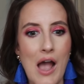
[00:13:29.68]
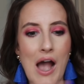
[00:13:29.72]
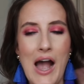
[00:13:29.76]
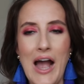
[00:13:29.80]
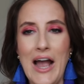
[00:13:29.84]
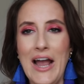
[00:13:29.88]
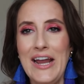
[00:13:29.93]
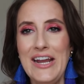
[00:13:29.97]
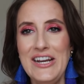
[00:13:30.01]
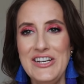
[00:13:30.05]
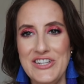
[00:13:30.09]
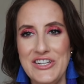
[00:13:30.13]

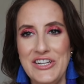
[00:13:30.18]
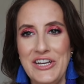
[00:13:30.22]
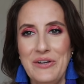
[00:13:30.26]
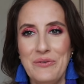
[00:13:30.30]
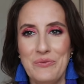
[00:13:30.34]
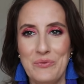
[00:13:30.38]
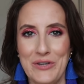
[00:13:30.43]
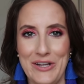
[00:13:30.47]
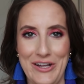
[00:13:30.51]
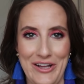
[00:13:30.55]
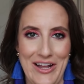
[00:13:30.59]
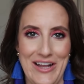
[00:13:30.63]
I
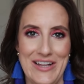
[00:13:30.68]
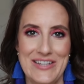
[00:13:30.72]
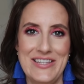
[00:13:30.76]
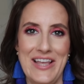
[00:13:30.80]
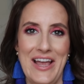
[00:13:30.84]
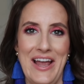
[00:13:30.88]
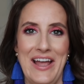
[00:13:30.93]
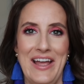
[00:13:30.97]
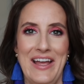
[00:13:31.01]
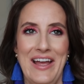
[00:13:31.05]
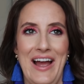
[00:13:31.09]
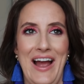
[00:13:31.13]
didn't realize
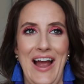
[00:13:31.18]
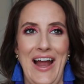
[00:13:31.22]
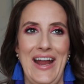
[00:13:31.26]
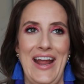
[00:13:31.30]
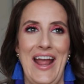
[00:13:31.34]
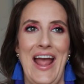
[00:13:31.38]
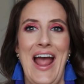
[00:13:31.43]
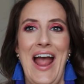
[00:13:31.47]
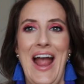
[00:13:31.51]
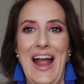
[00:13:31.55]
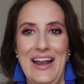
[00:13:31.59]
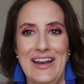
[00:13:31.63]
that I
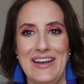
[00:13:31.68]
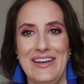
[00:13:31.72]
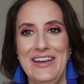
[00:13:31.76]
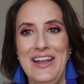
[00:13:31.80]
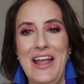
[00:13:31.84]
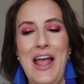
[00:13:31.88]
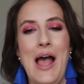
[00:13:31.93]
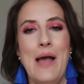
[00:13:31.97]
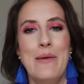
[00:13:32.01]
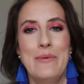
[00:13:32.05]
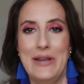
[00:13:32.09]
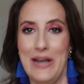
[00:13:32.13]
had,
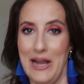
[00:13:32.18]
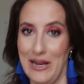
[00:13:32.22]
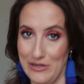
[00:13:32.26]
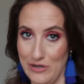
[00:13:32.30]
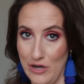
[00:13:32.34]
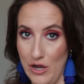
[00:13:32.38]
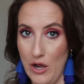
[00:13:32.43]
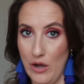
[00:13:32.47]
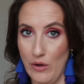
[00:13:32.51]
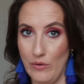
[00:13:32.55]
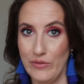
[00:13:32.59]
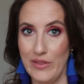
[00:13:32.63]
I mean, I
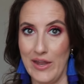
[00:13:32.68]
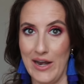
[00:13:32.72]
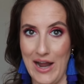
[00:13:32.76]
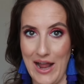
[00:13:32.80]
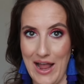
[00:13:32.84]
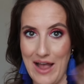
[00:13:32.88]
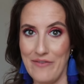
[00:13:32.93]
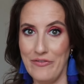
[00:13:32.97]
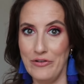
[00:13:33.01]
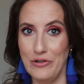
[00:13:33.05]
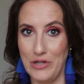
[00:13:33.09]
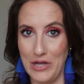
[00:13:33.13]
know that I
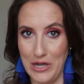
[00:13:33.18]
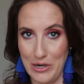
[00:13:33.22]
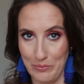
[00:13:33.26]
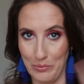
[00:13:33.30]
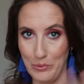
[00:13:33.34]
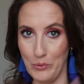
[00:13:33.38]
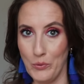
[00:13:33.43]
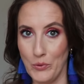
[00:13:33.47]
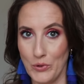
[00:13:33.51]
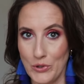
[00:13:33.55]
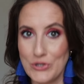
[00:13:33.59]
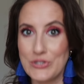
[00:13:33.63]
have a lot of
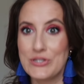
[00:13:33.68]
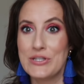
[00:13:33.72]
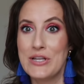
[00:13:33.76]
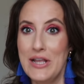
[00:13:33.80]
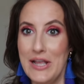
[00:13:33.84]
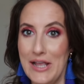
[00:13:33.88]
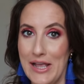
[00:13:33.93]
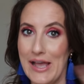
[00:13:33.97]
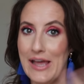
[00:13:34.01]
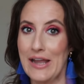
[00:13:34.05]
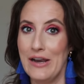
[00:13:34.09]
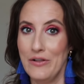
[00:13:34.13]
pores
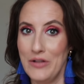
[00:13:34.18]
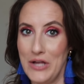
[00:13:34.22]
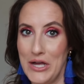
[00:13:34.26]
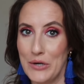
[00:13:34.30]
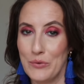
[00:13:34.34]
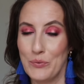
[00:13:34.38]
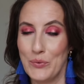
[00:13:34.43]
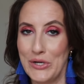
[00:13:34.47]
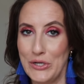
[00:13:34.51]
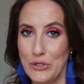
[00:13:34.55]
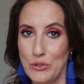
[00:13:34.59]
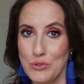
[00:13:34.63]
and a lot
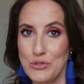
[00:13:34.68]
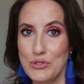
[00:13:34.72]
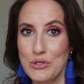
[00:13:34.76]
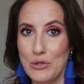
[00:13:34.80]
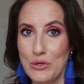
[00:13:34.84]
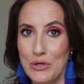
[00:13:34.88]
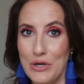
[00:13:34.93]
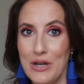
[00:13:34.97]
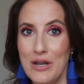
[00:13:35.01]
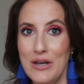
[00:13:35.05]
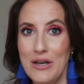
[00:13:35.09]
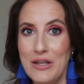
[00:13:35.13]
of wrinkles
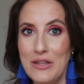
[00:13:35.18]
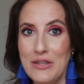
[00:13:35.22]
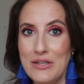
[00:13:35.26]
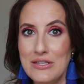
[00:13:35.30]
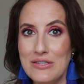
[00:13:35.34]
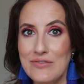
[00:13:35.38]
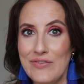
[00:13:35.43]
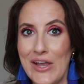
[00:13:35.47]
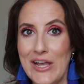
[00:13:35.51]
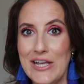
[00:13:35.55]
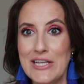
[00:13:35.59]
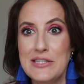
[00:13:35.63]
going on in
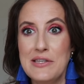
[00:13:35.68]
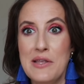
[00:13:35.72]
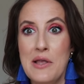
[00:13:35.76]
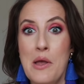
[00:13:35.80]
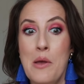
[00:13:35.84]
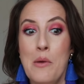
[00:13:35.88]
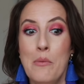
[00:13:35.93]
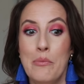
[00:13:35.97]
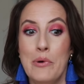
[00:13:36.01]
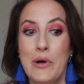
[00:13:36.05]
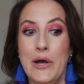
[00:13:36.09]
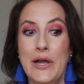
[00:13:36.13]
this face,
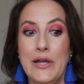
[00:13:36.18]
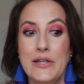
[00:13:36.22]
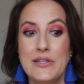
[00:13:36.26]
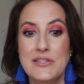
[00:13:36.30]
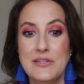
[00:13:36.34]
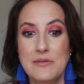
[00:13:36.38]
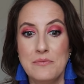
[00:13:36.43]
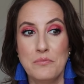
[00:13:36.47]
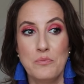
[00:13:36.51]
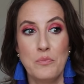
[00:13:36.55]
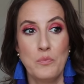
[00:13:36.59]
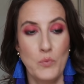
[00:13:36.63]
but
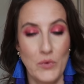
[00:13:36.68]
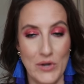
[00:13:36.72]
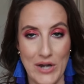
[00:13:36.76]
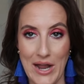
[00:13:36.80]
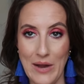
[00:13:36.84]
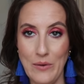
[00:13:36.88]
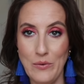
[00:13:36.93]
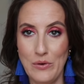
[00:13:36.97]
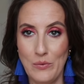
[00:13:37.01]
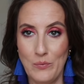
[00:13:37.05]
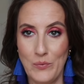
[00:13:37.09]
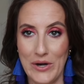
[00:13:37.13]
when
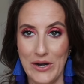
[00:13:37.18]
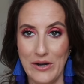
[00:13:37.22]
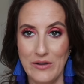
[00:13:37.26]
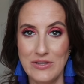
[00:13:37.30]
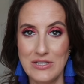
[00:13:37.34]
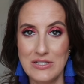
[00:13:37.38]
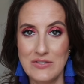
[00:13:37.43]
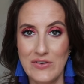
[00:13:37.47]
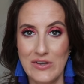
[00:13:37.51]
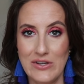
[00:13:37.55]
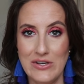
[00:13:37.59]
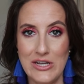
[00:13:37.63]
I would wear
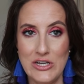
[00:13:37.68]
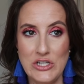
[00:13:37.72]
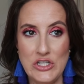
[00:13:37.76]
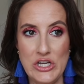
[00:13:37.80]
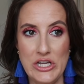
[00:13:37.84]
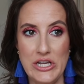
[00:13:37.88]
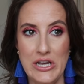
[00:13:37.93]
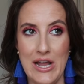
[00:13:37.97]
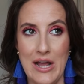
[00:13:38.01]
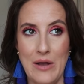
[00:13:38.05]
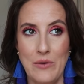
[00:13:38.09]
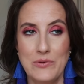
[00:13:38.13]
this
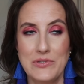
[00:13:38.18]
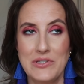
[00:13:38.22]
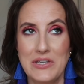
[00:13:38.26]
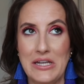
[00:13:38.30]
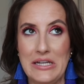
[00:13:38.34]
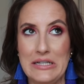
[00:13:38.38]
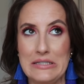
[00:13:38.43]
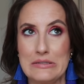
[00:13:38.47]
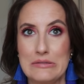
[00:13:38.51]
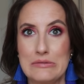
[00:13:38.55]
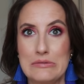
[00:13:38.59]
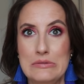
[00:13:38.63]
foundation, I was
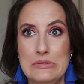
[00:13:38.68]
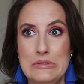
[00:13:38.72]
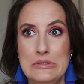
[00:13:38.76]
like,